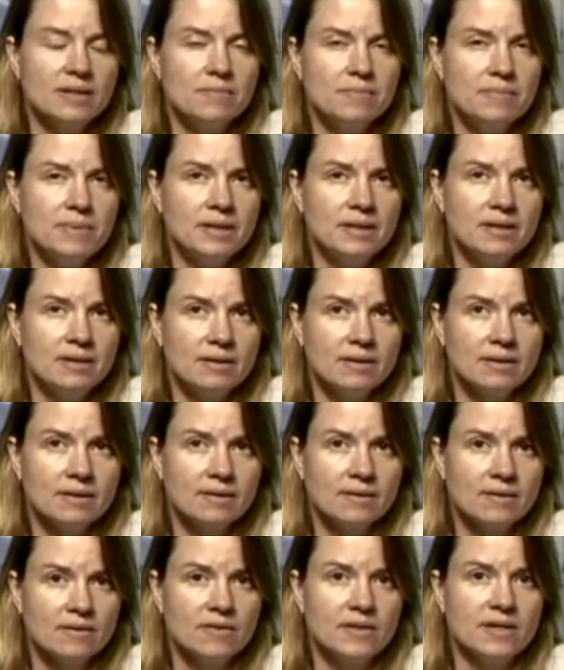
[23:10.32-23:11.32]
end up
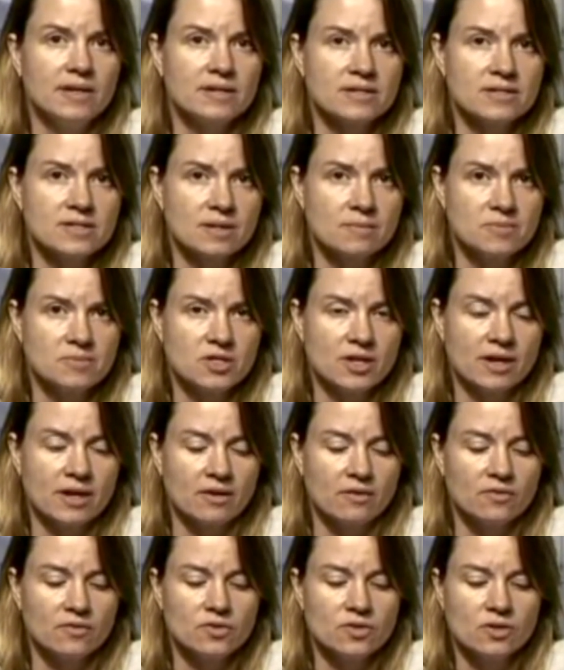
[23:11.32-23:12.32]
being theists
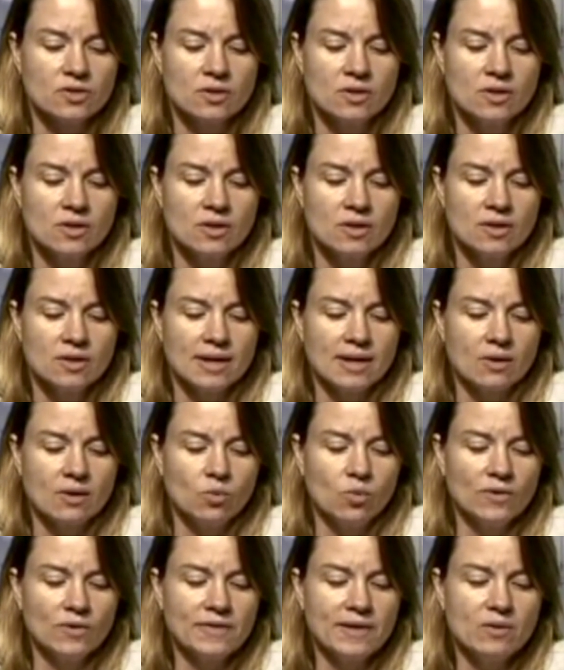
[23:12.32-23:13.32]
themselves,
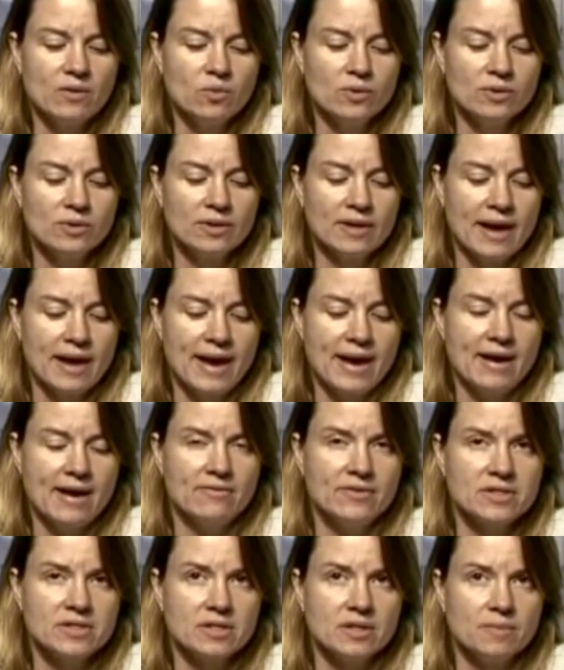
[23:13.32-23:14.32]
what they will
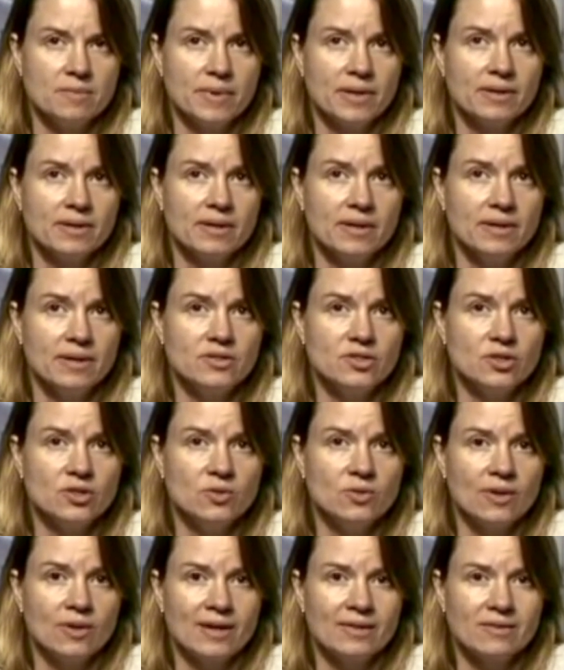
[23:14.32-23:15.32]
have is the ability
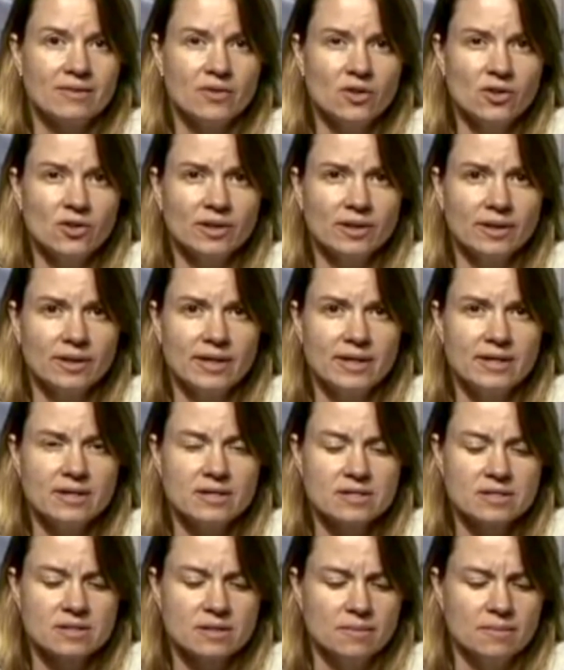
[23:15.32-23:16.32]
to, at the very
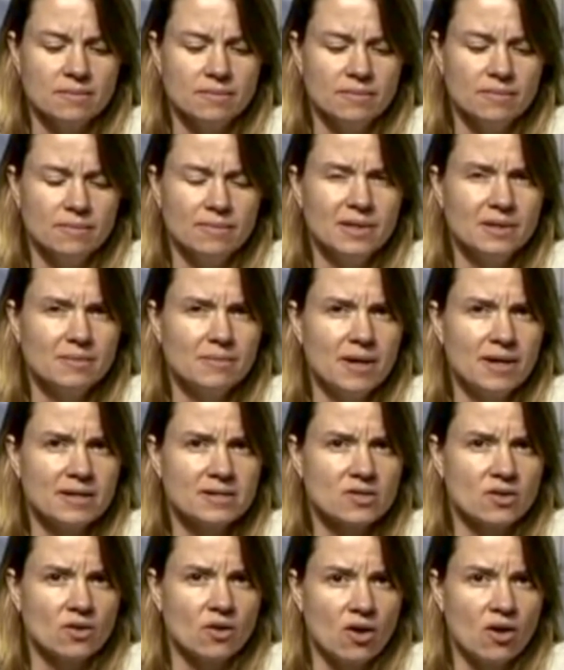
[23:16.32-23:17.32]
least,
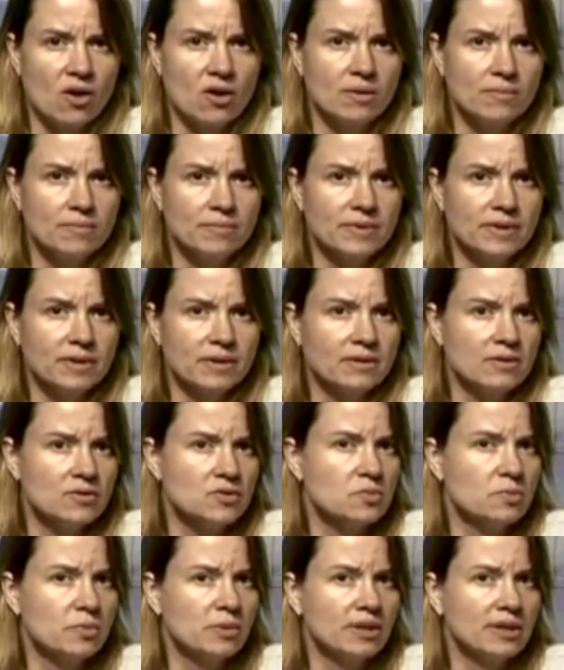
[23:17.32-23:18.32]
minimize the harm that
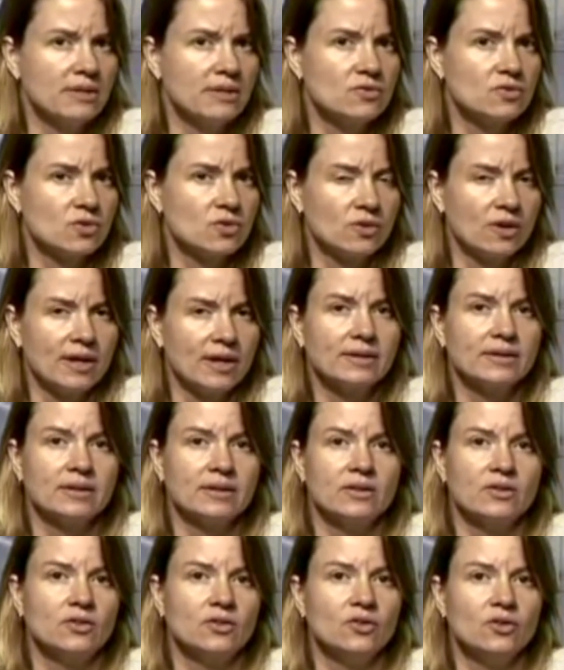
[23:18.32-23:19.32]
those beliefs are
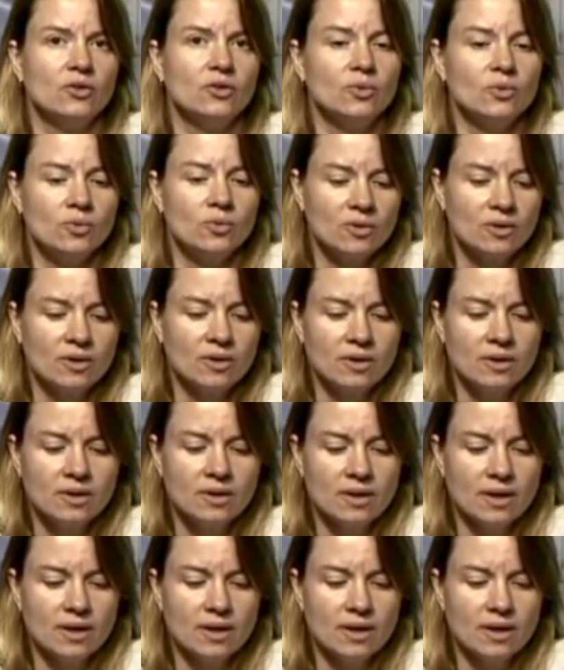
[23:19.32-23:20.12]
likely to do.